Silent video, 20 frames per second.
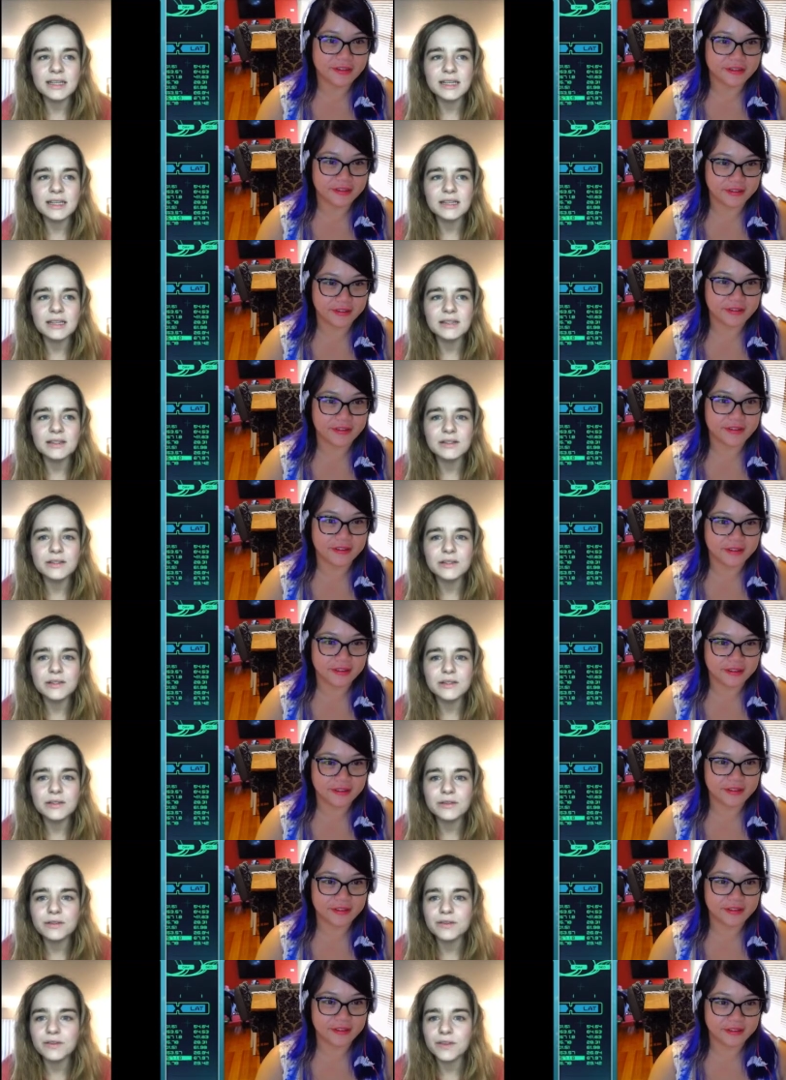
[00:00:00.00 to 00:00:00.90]
Speaker 1: and then
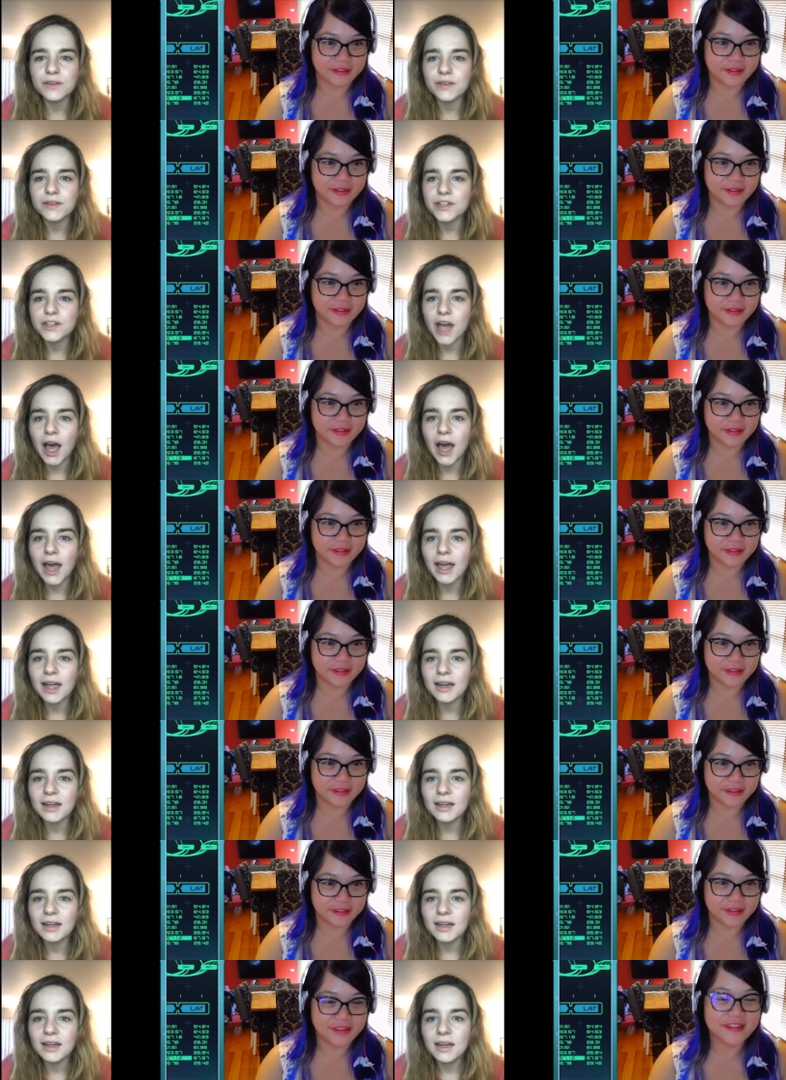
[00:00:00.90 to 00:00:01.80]
two for the
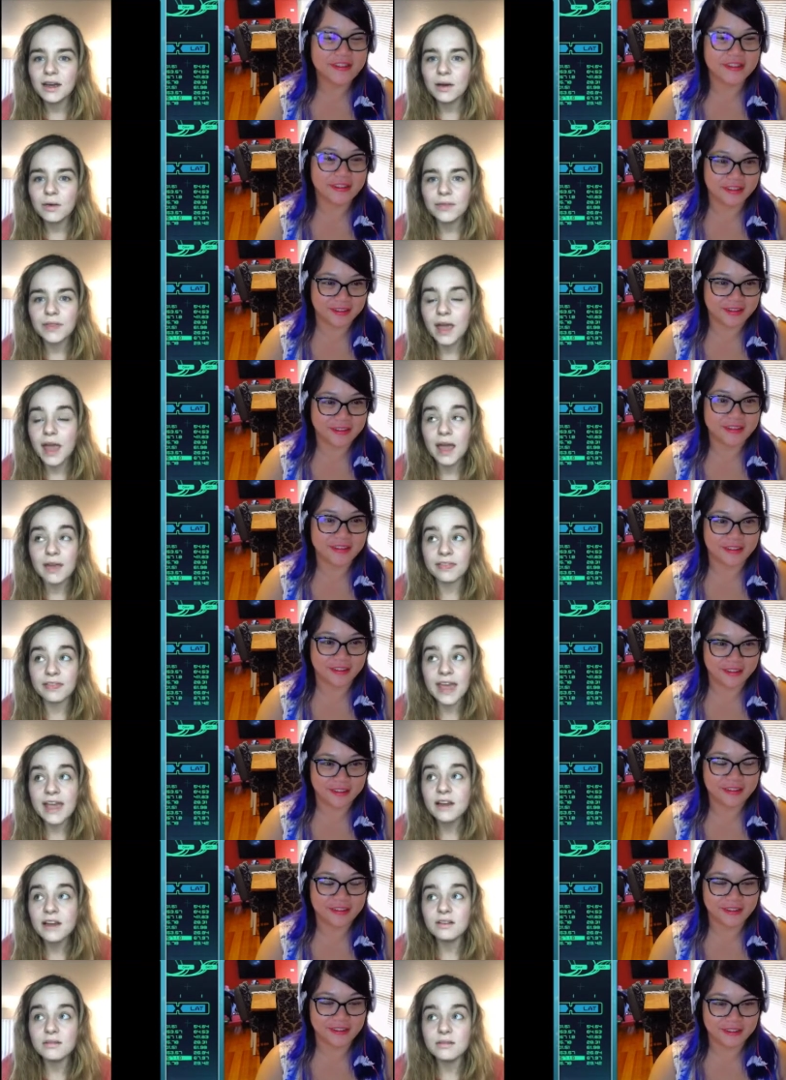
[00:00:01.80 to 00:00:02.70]
shot.
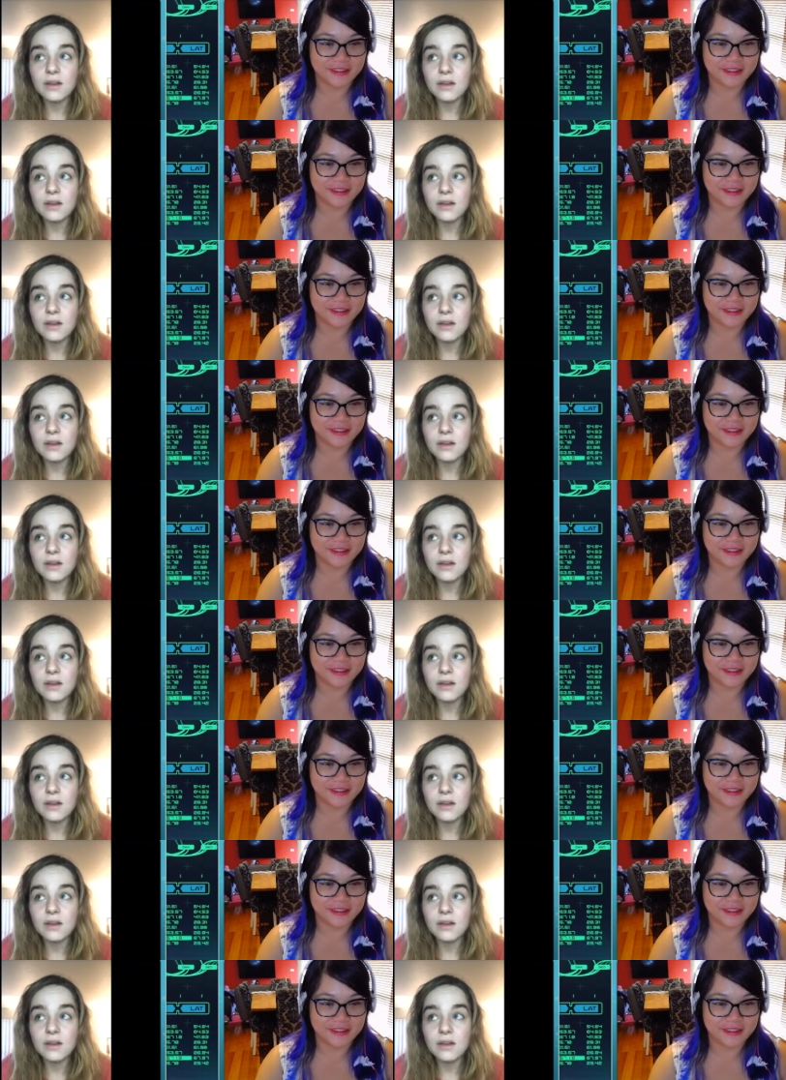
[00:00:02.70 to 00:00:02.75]
They